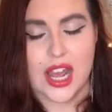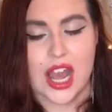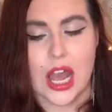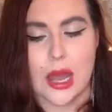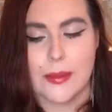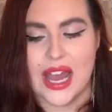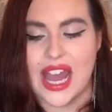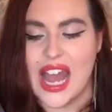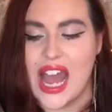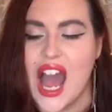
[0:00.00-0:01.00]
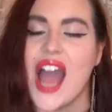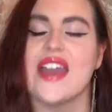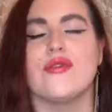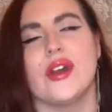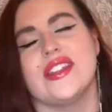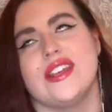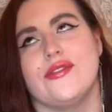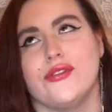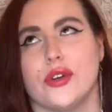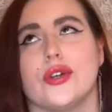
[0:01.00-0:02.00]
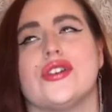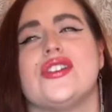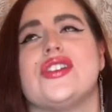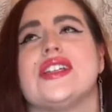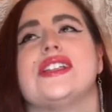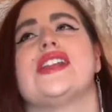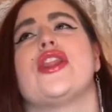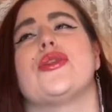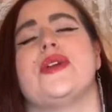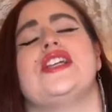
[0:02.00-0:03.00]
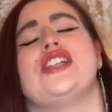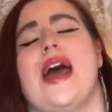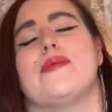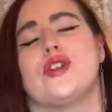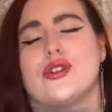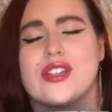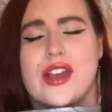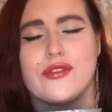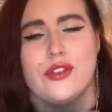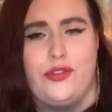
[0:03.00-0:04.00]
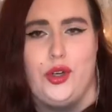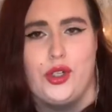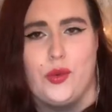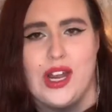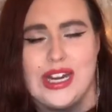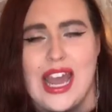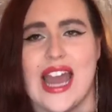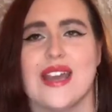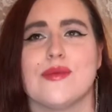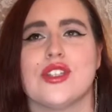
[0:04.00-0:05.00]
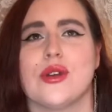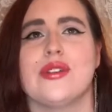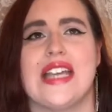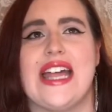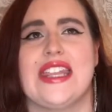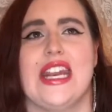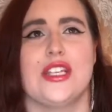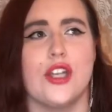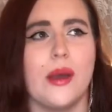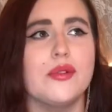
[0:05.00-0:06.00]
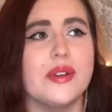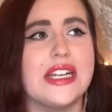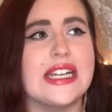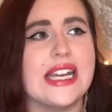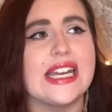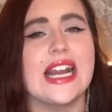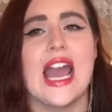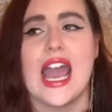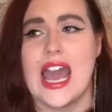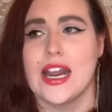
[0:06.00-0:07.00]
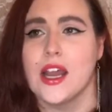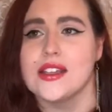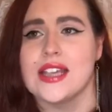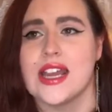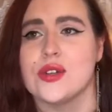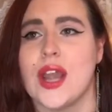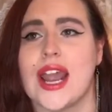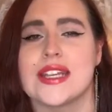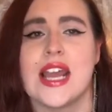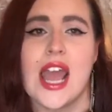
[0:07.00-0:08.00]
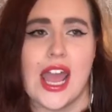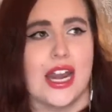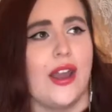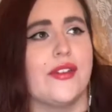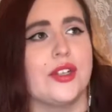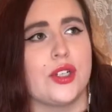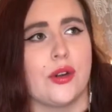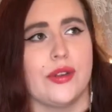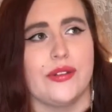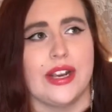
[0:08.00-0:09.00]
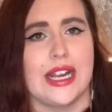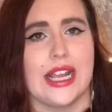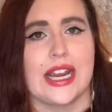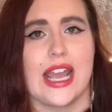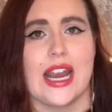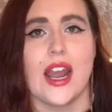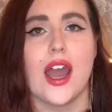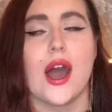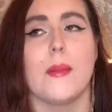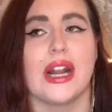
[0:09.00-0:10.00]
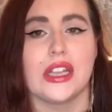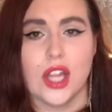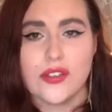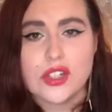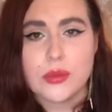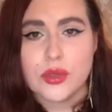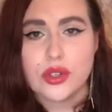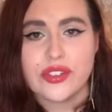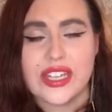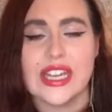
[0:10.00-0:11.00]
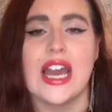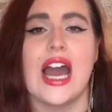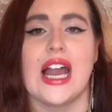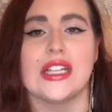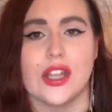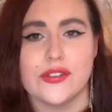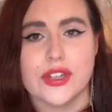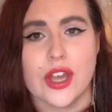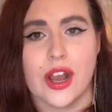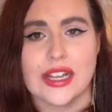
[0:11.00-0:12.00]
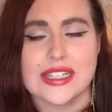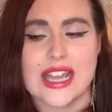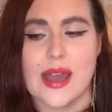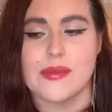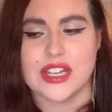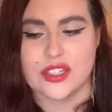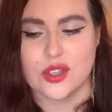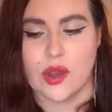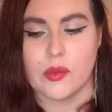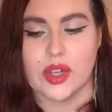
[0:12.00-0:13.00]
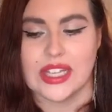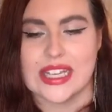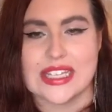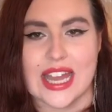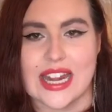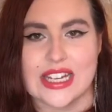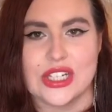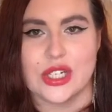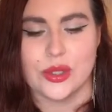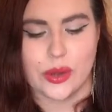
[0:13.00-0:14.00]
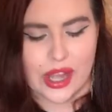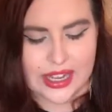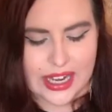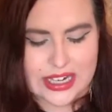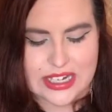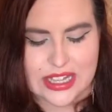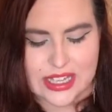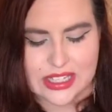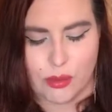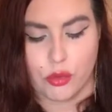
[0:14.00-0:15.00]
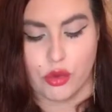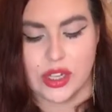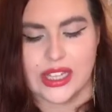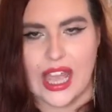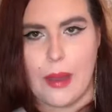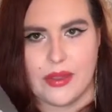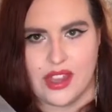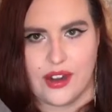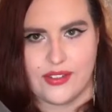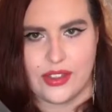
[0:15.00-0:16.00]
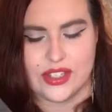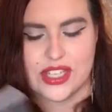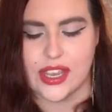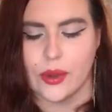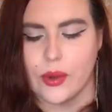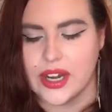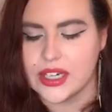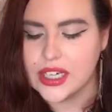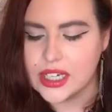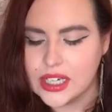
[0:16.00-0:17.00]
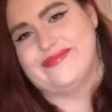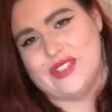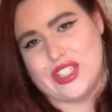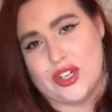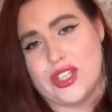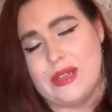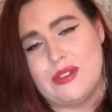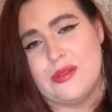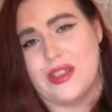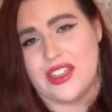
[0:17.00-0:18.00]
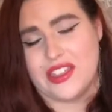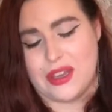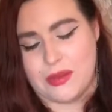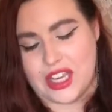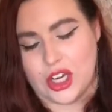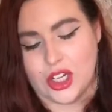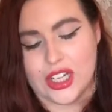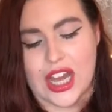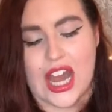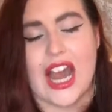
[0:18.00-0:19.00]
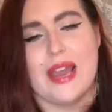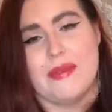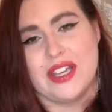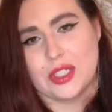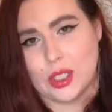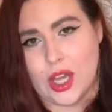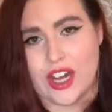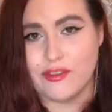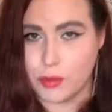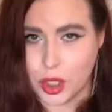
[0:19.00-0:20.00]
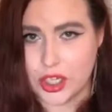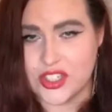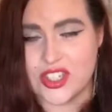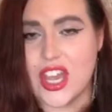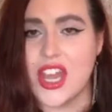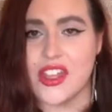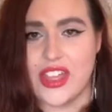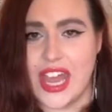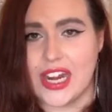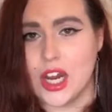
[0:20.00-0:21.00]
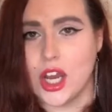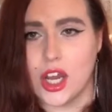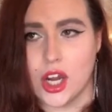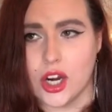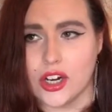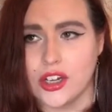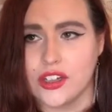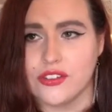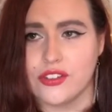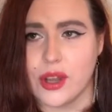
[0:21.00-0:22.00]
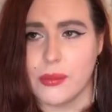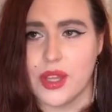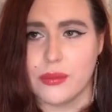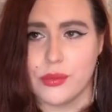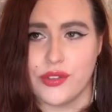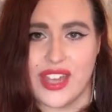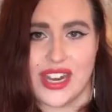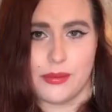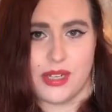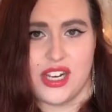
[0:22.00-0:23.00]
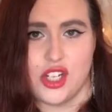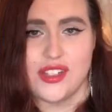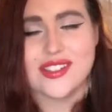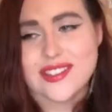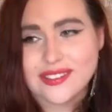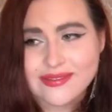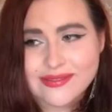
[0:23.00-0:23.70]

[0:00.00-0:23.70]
I've read the first three chapters of the first one. I am so sad that I stopped reading it and I got sidetracked and now I have to start rereading it again. But I loved the movie, I loved the concept, and so I'm really excited to get into this, and I'm really happy that I found the second one. There seems to be a theme here. I picked a lot of books that are from movie adaptations.